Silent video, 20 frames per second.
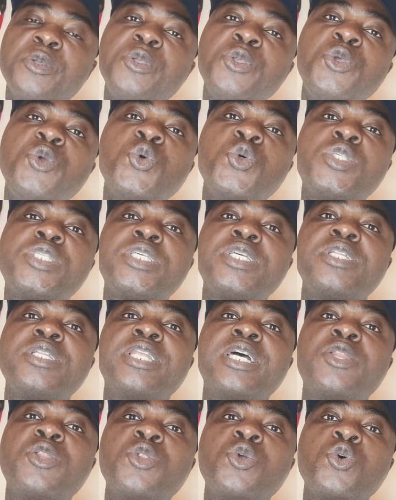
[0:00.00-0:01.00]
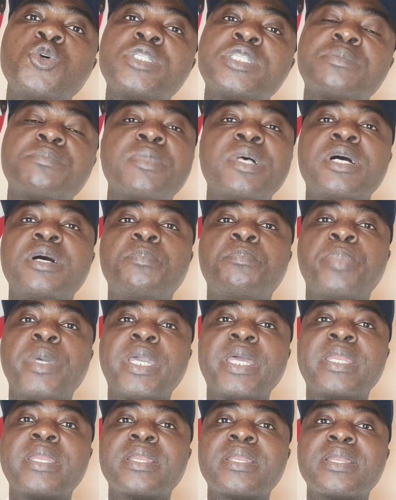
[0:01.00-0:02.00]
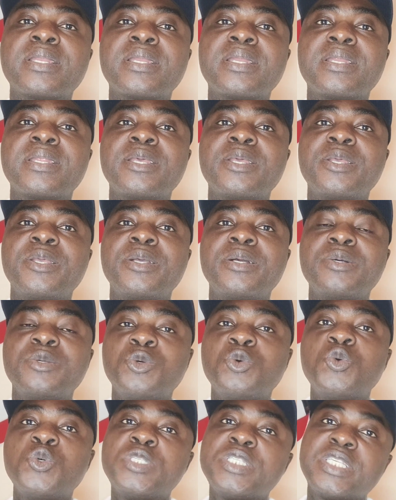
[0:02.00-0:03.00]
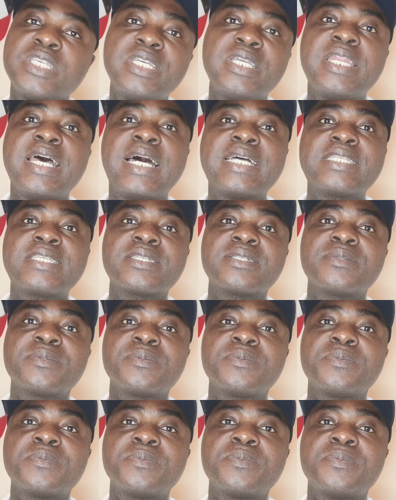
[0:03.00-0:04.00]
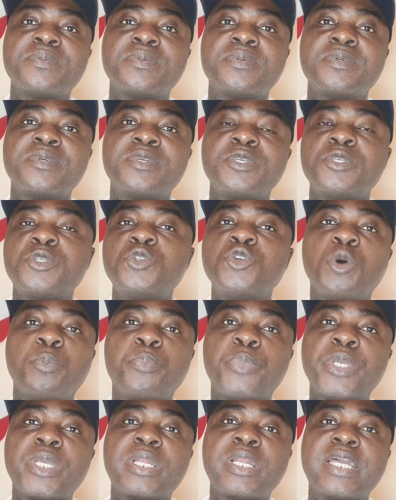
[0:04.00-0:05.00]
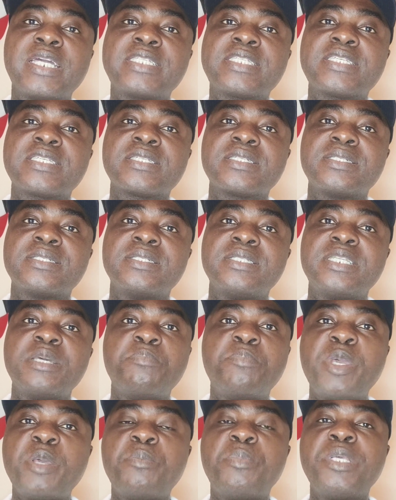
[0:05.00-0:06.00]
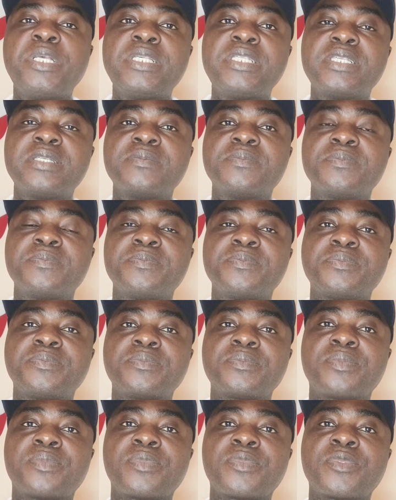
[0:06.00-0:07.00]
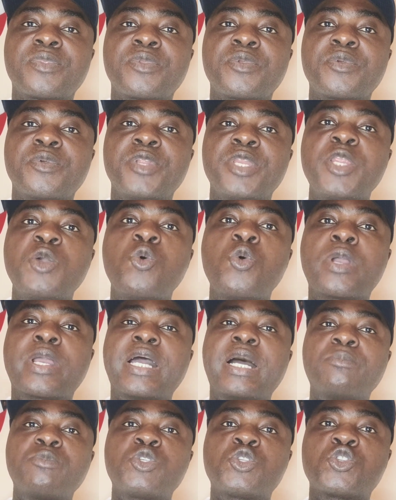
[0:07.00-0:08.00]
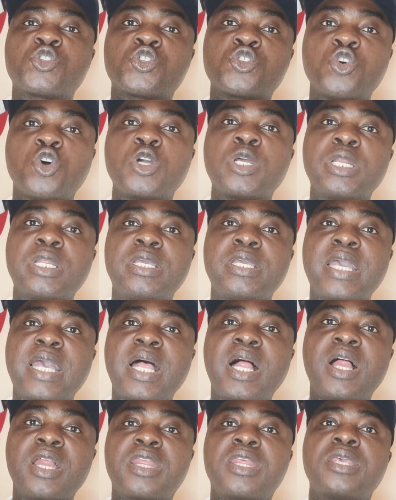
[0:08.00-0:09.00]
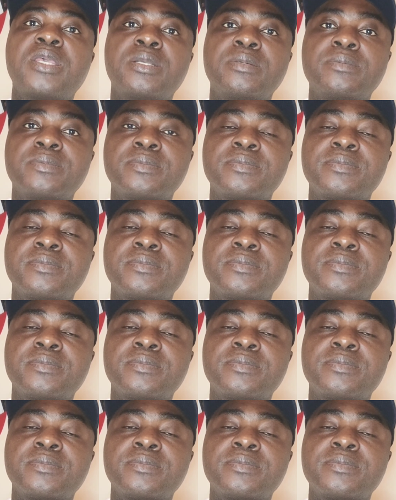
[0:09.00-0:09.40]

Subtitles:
using the no smell pen. You will see that your piglet, the babies, they will come strongly, healthy.